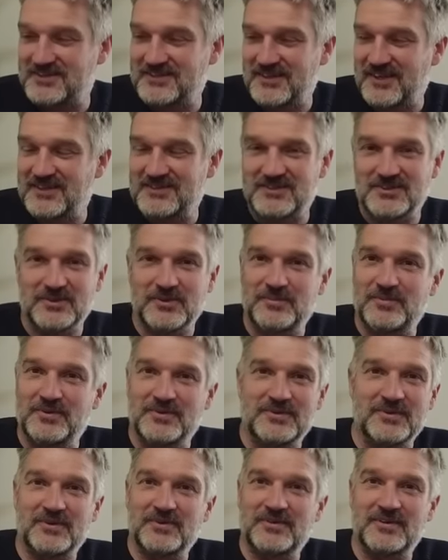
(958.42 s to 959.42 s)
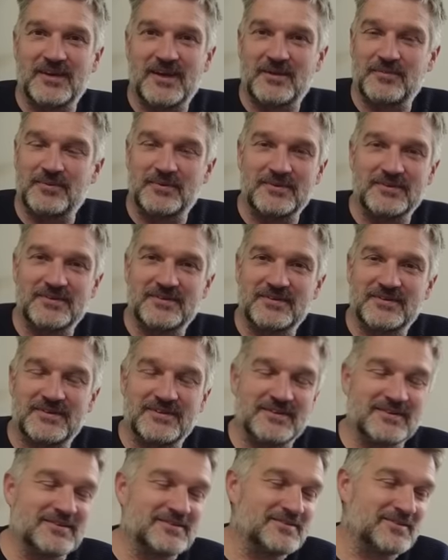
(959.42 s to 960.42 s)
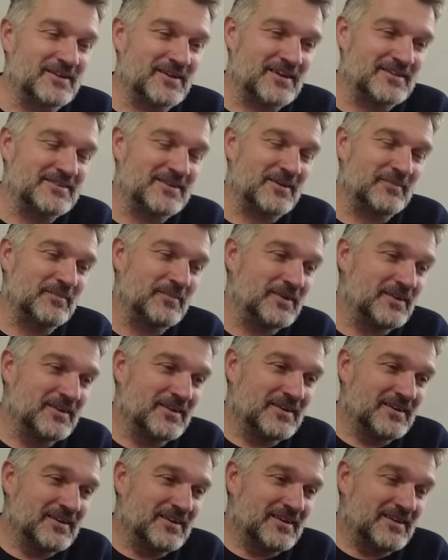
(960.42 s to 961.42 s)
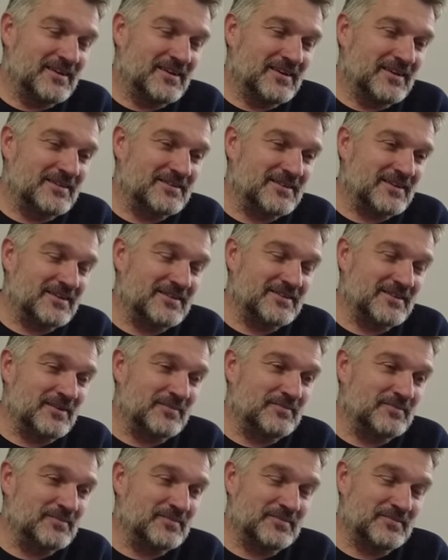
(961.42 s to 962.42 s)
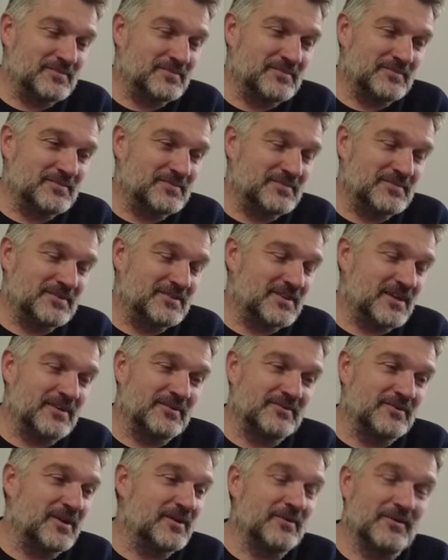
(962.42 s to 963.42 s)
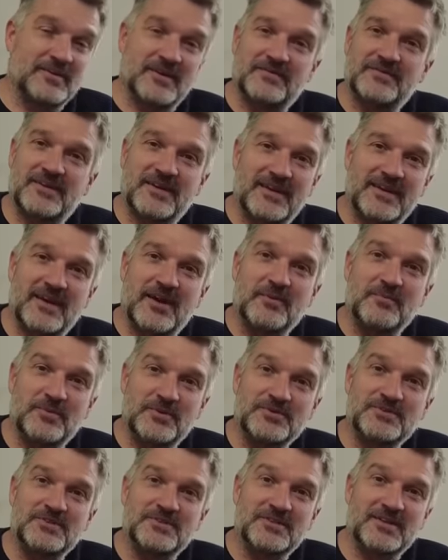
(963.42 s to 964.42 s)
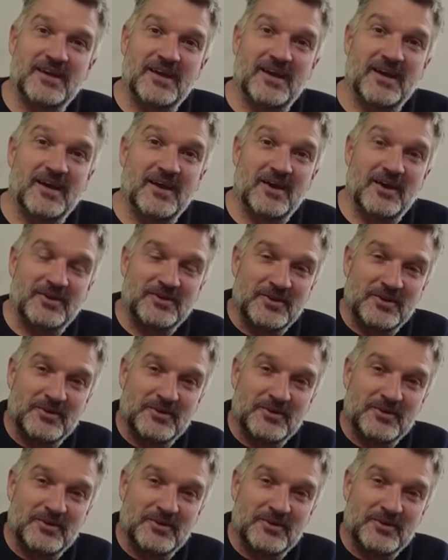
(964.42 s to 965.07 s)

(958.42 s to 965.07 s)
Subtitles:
to start it up and nothing happened. And literally as I'm deciding, right, I'm going to have to get out and push this car, I